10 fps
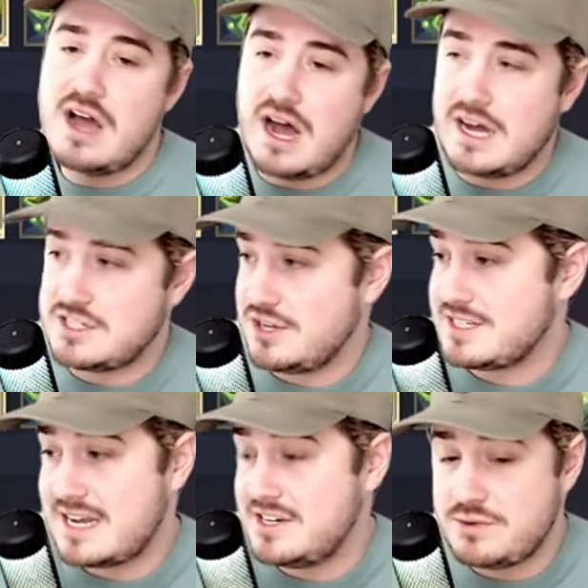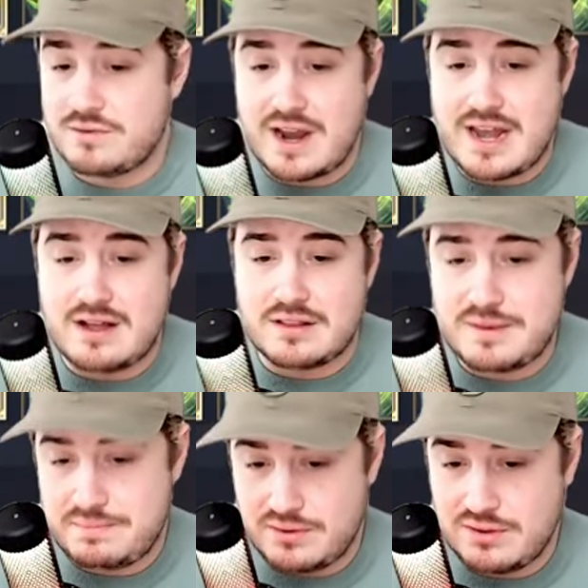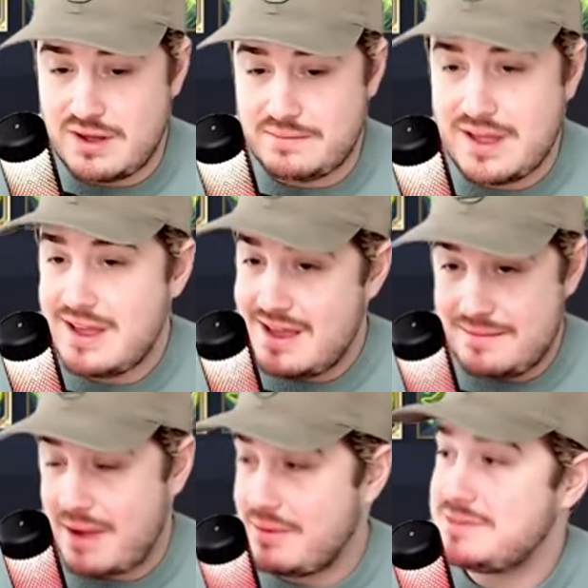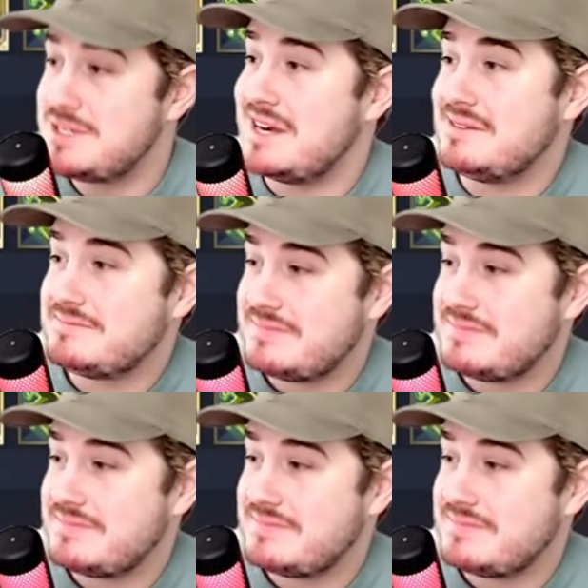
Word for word: Uh, so let's get into it right now. Let me pull up my website.